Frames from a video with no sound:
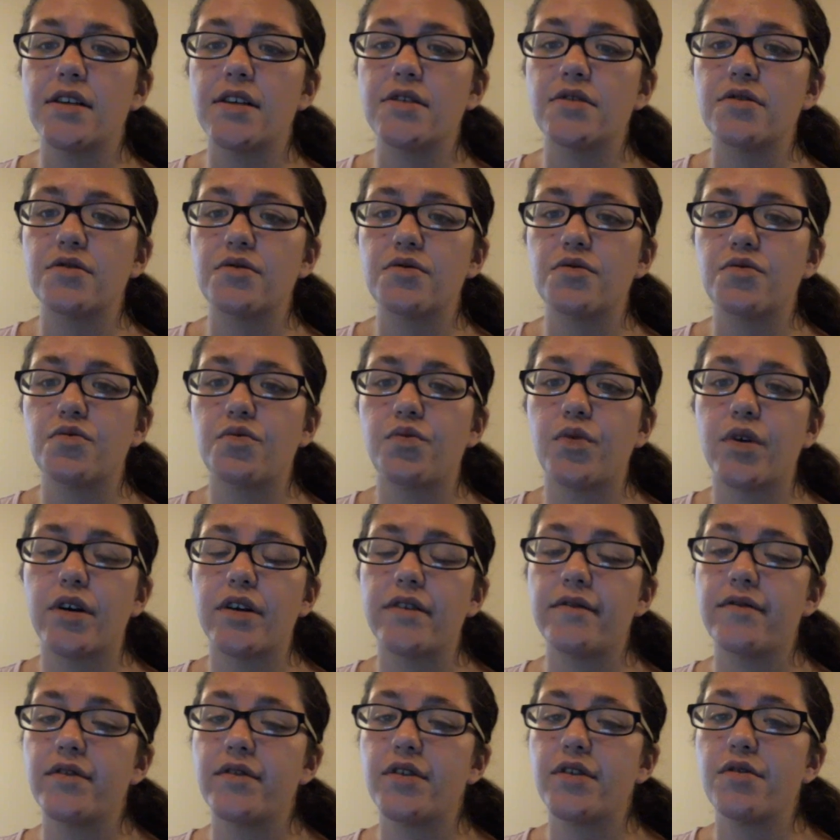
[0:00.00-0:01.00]
Do one
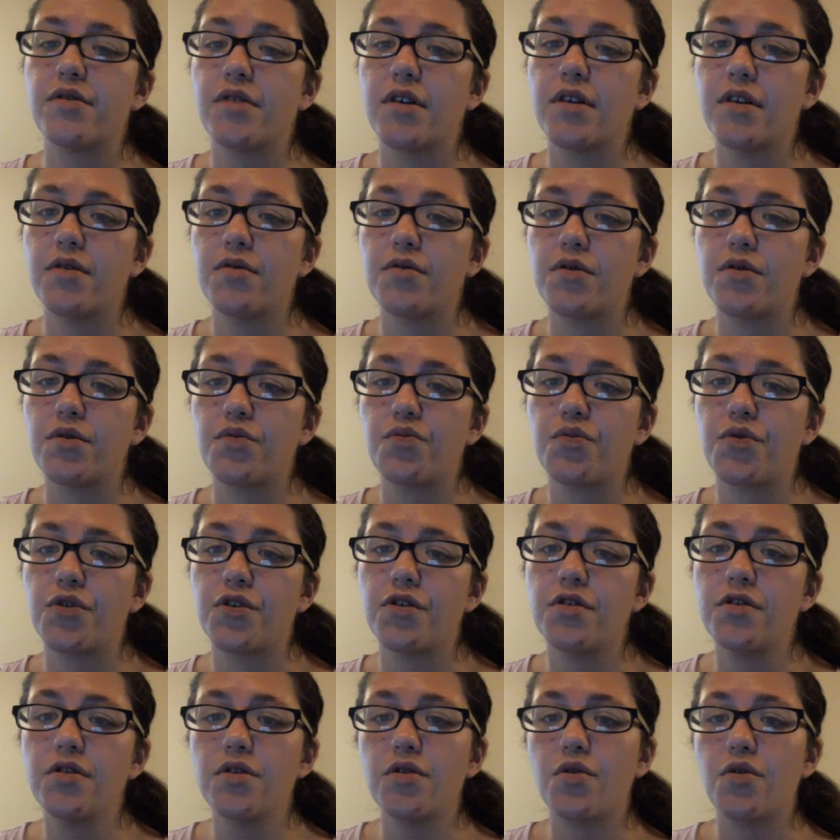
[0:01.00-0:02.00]
of you go to
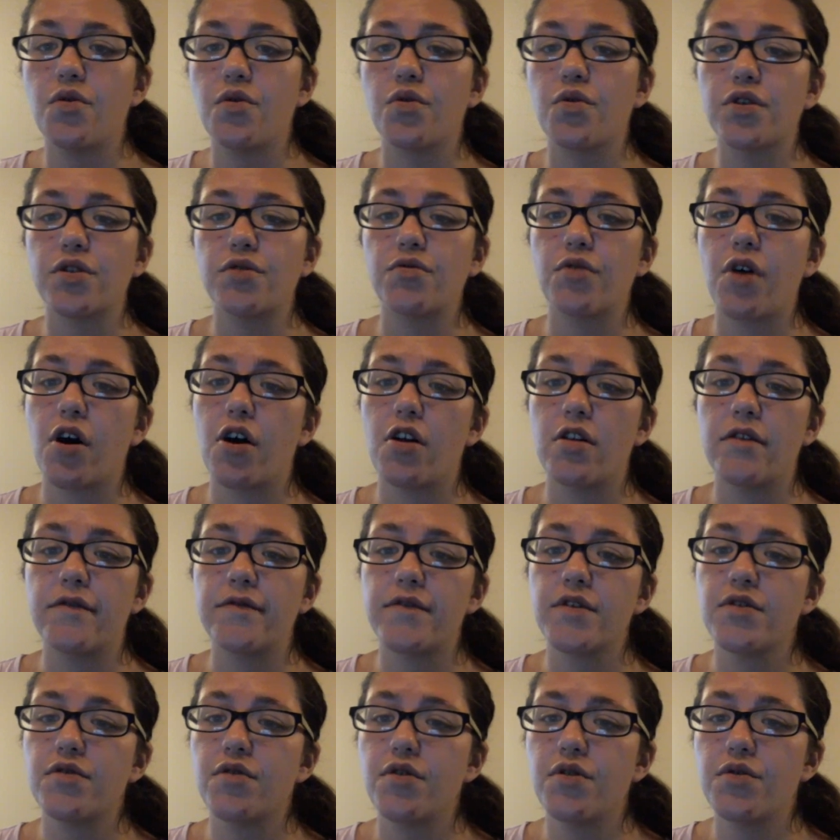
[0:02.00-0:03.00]
work, or do all of
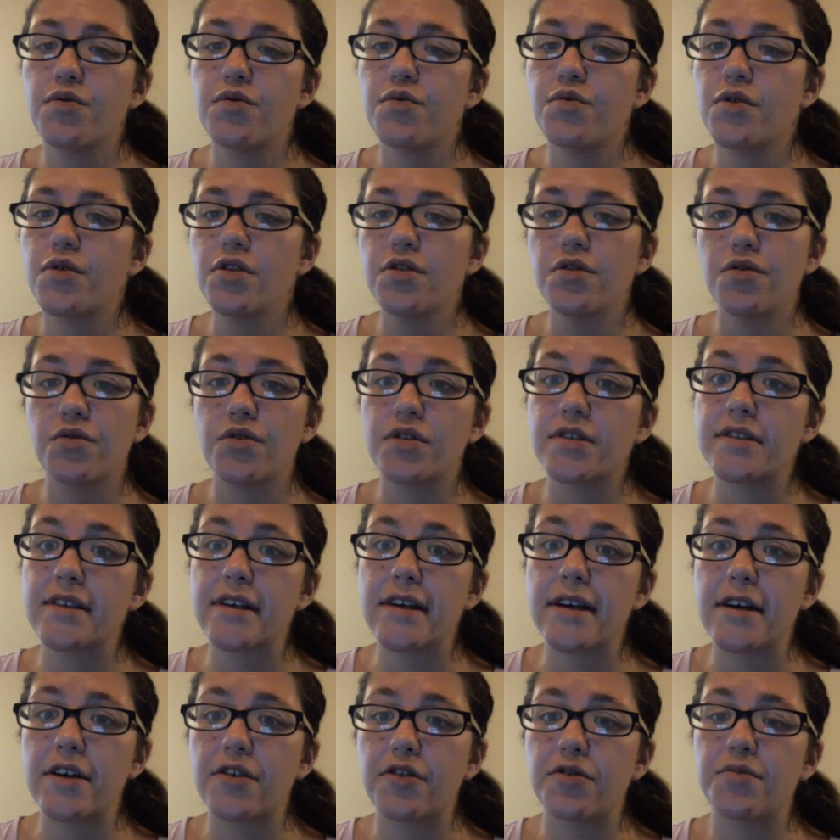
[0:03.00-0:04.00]
you go to work, or is it
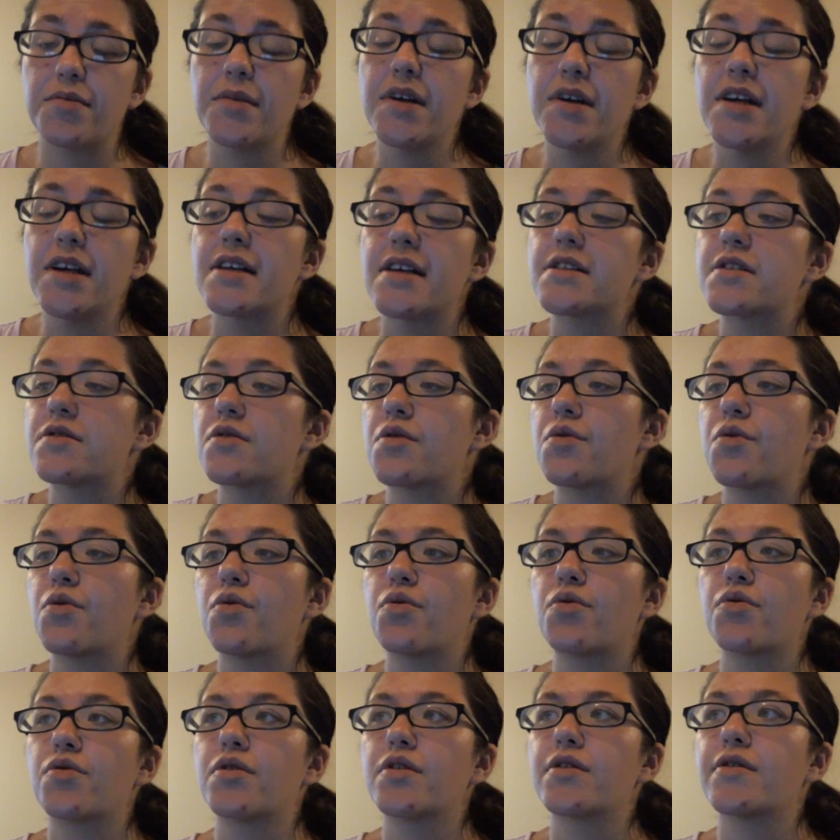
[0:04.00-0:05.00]
hit or miss,
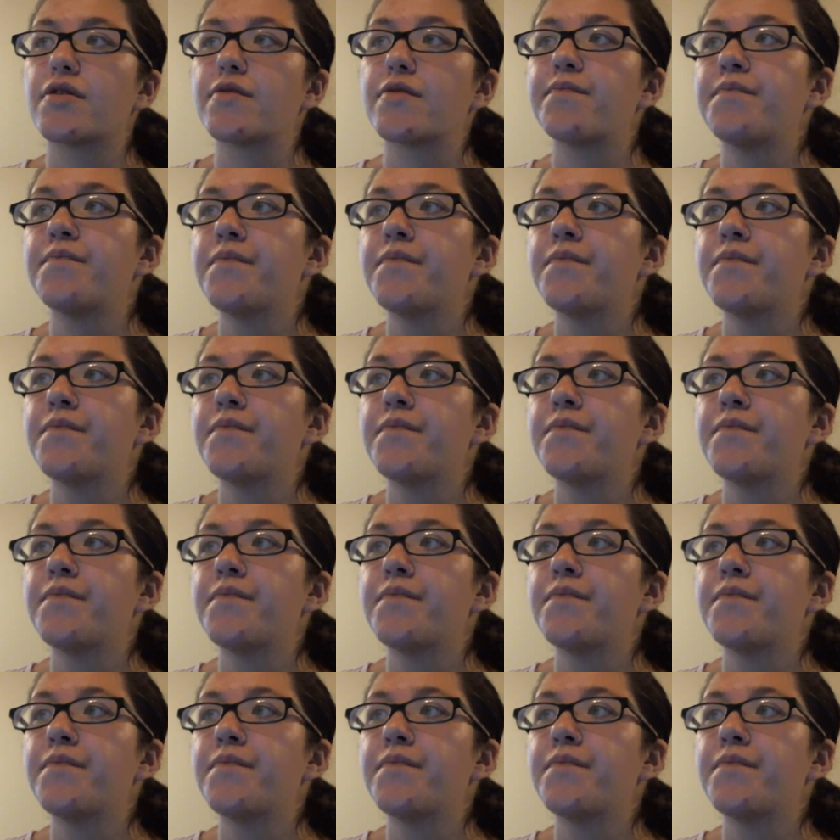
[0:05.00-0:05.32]
or